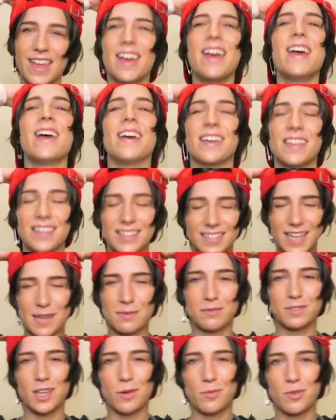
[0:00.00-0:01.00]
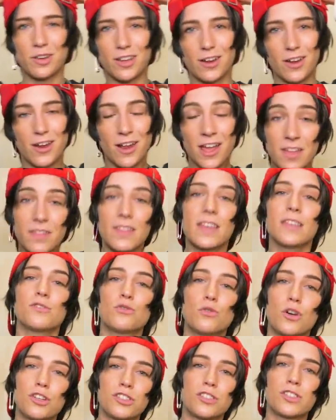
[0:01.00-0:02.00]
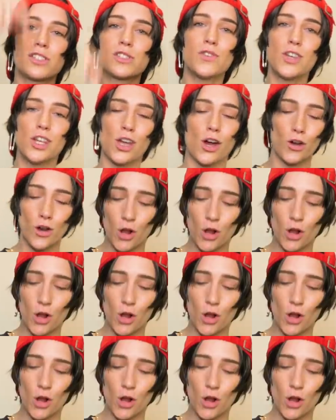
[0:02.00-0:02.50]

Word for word: Hey, Damn Am Dameron here. Thanks for watching this video.